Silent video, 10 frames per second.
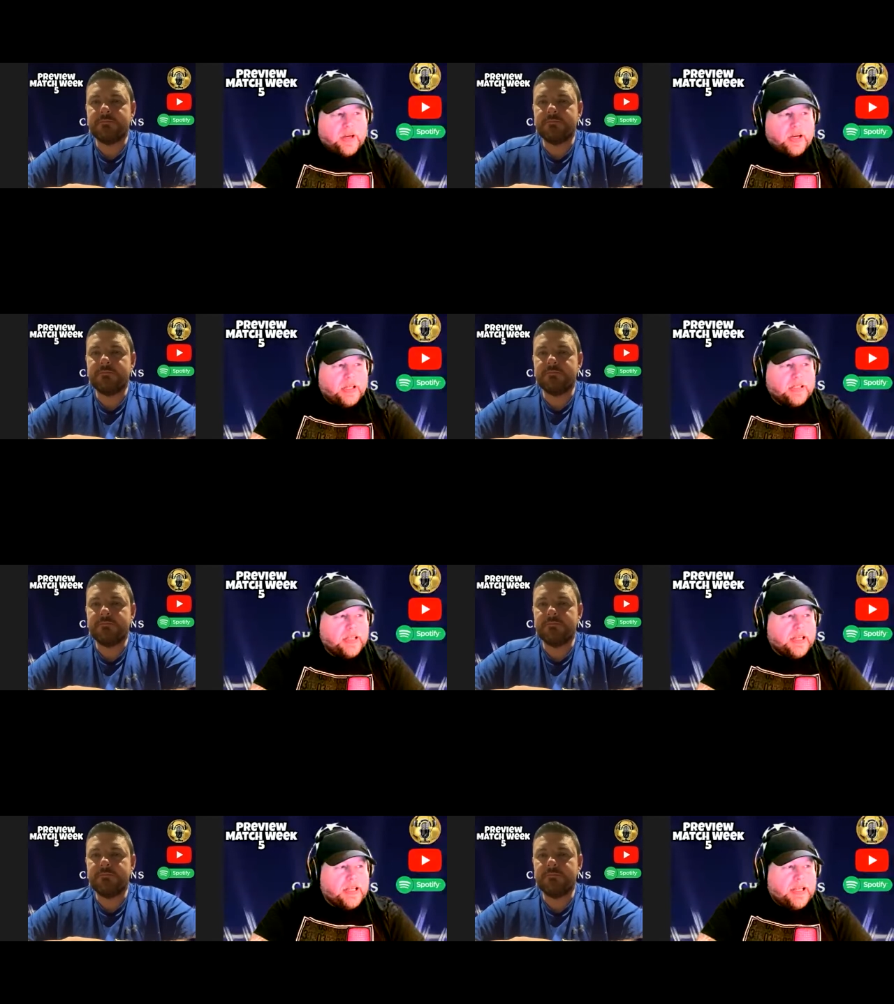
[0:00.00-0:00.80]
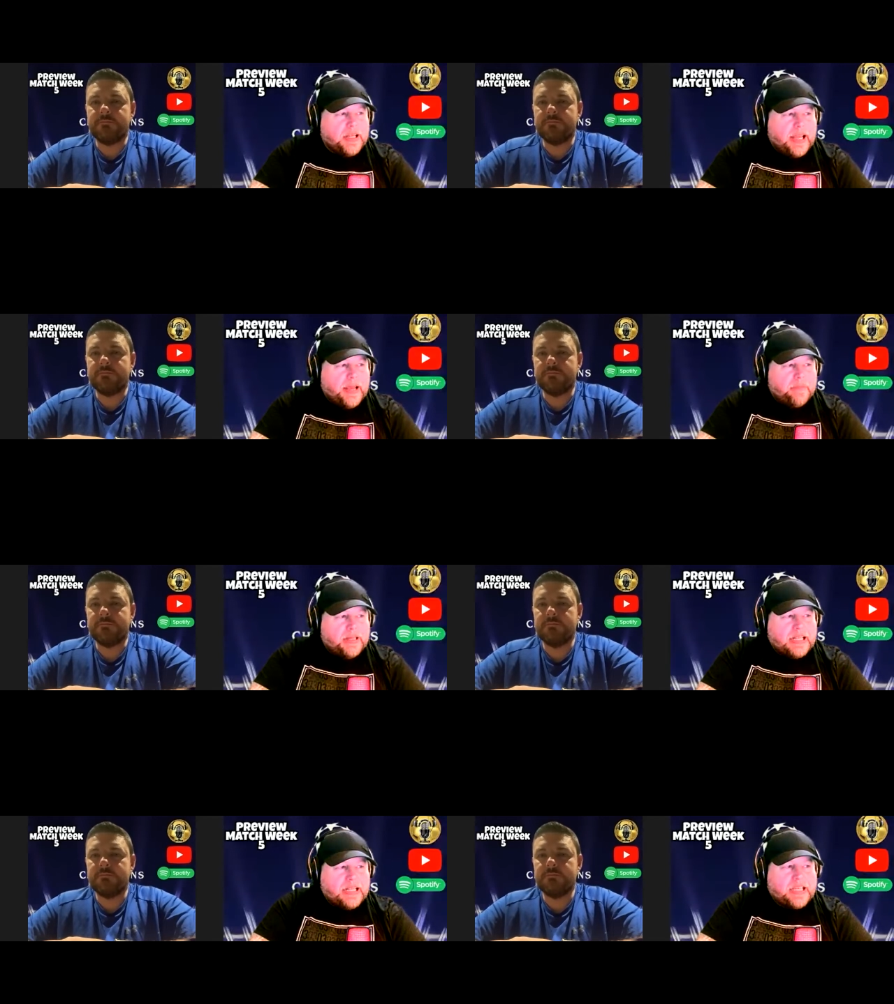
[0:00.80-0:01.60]
Speaker 1: Um, let's kick it
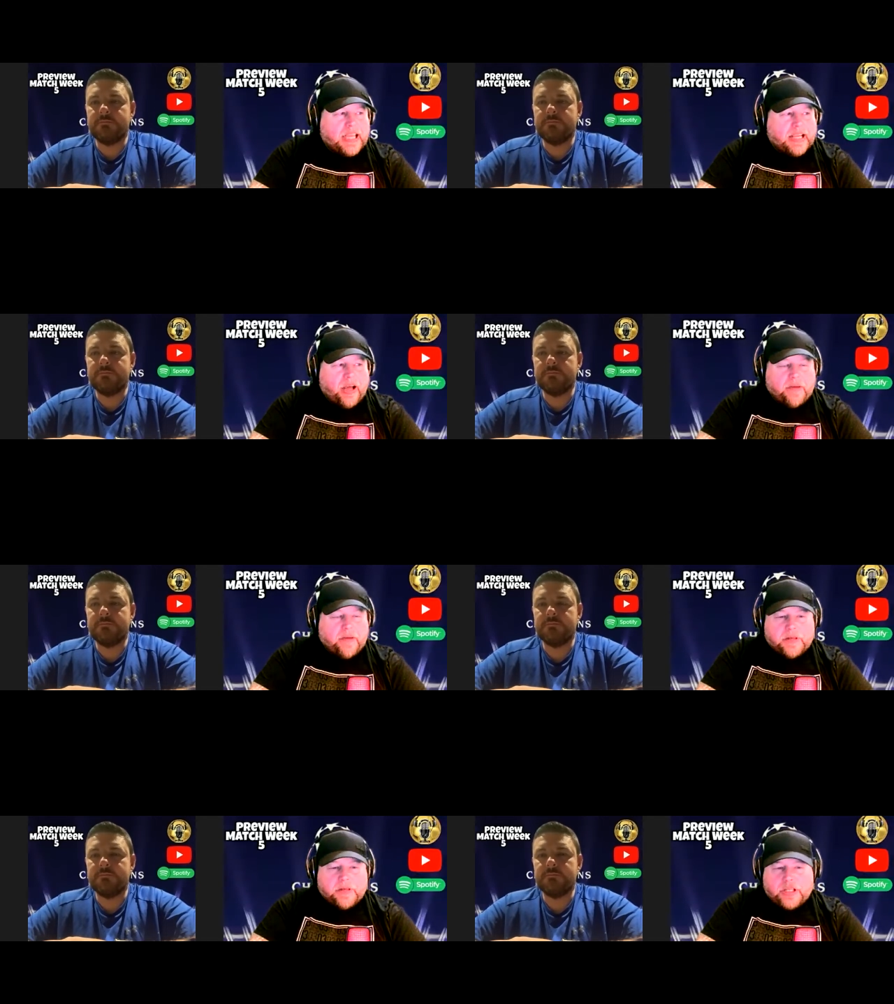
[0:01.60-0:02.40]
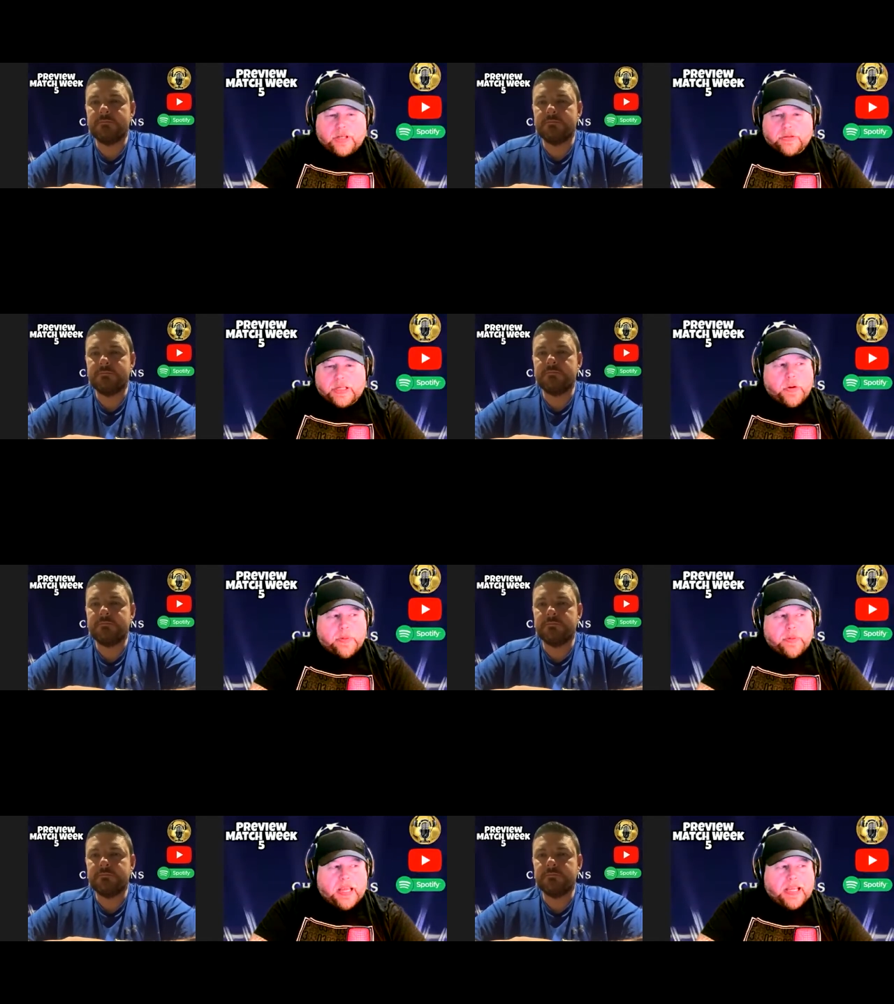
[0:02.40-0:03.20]
off with Tuesday night Group
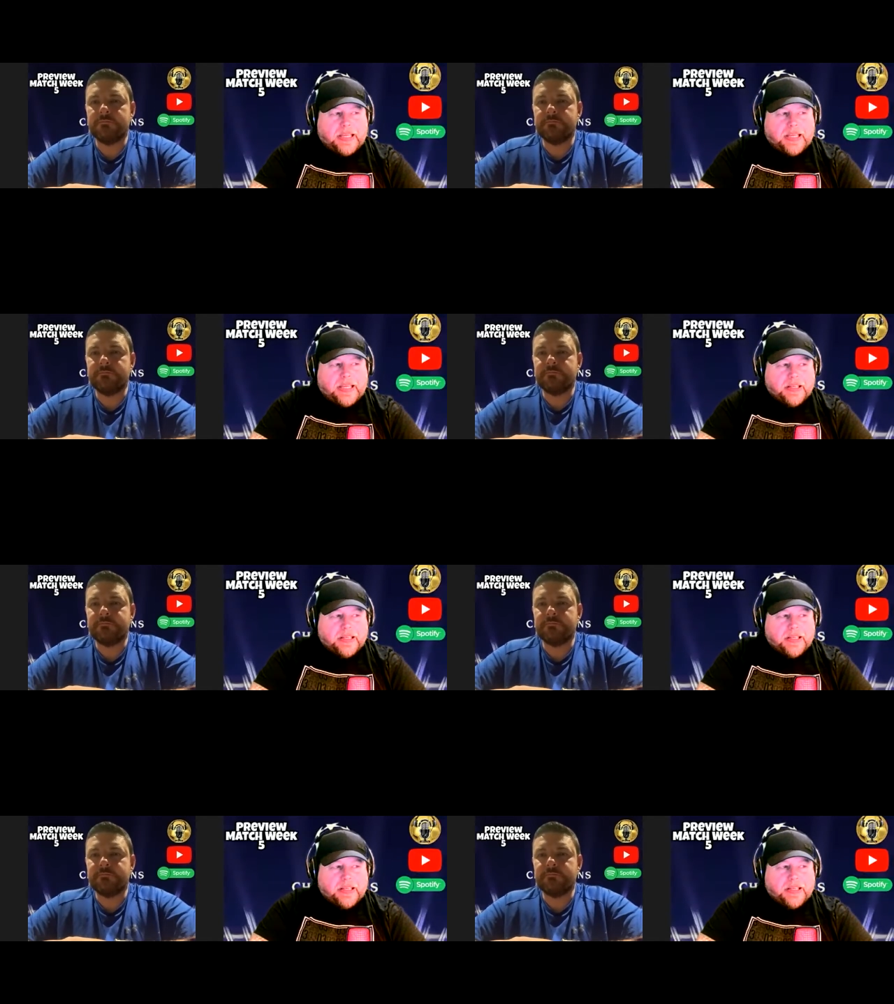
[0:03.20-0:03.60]
E.